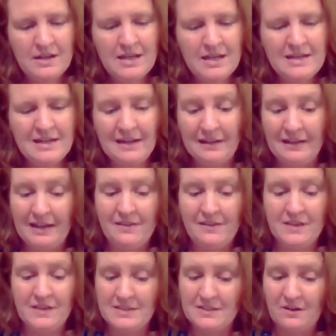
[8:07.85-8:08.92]
He didn't like
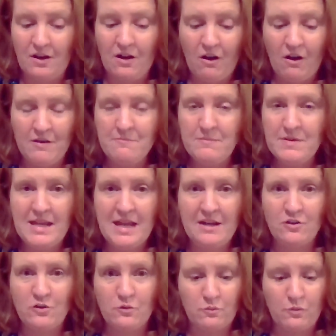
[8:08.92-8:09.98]
this at all and
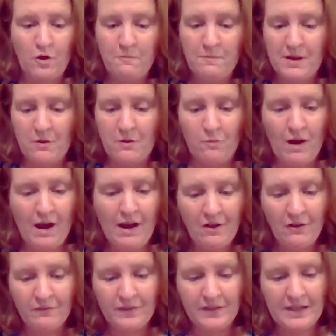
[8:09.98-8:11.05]
began groping
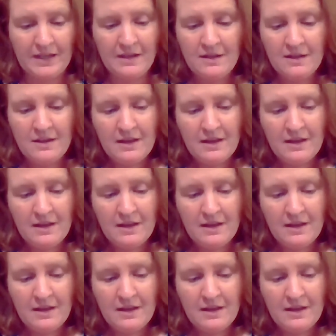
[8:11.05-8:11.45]
wildly